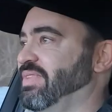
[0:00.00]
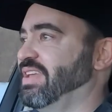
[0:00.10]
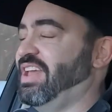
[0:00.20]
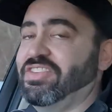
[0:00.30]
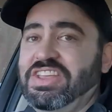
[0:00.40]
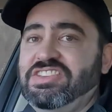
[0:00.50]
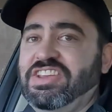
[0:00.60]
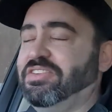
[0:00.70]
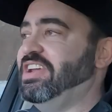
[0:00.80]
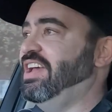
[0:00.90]
Yeah, on the
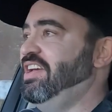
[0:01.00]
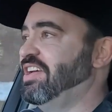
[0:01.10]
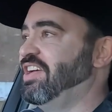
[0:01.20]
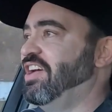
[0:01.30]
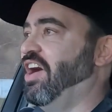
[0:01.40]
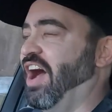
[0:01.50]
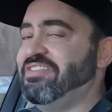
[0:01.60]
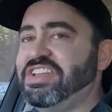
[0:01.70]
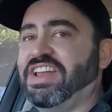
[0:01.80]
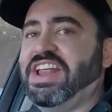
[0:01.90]
interior, I
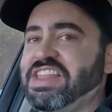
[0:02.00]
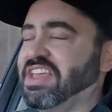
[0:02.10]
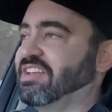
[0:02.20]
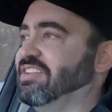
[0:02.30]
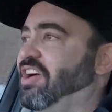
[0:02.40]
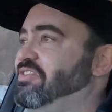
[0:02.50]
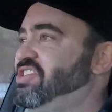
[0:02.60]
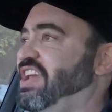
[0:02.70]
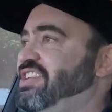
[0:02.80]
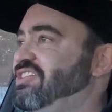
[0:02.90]
haven't done anything. I've
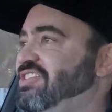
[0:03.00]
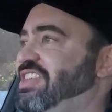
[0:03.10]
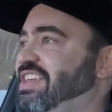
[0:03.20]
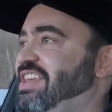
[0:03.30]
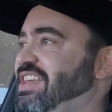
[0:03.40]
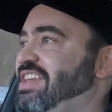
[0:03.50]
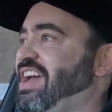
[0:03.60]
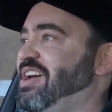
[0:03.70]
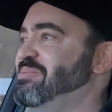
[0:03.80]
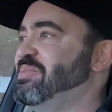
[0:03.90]
changed the
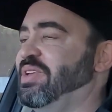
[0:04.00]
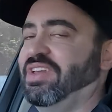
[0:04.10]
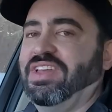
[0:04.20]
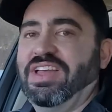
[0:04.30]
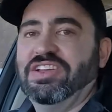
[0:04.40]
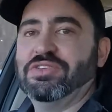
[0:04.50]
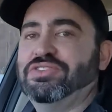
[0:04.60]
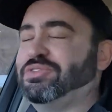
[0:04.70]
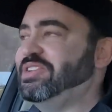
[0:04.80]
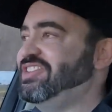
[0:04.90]

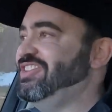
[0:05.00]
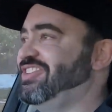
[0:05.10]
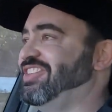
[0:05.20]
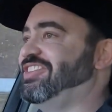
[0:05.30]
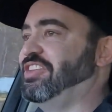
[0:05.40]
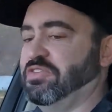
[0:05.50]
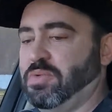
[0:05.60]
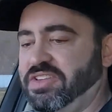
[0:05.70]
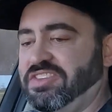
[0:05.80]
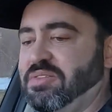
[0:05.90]
cruise switches to the silver
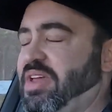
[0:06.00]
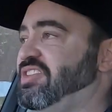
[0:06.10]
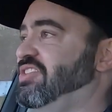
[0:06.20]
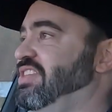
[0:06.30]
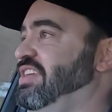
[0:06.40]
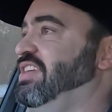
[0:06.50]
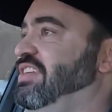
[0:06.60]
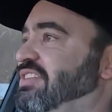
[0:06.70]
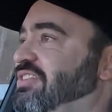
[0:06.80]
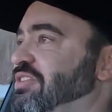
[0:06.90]
ones to match
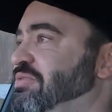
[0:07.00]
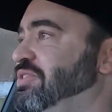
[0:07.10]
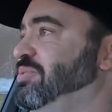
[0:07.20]
the silver